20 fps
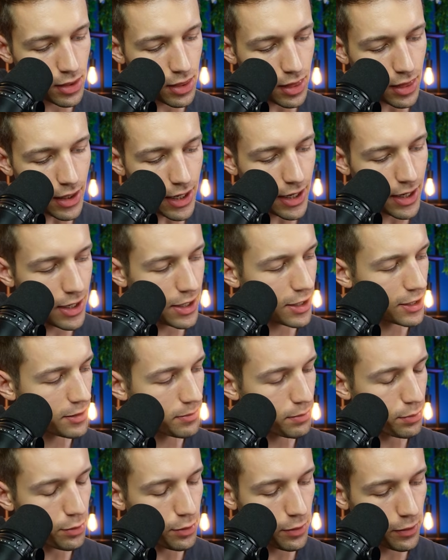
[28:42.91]

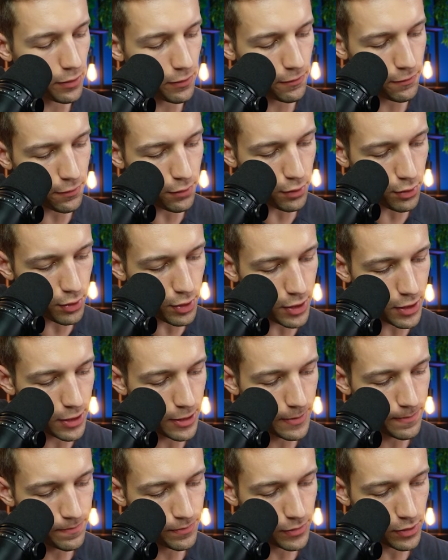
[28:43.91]
9.4
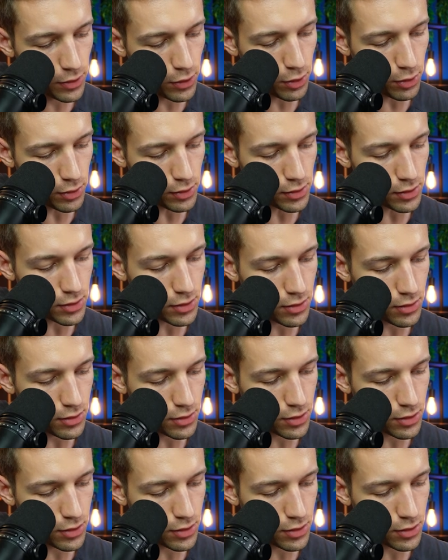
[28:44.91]
tons.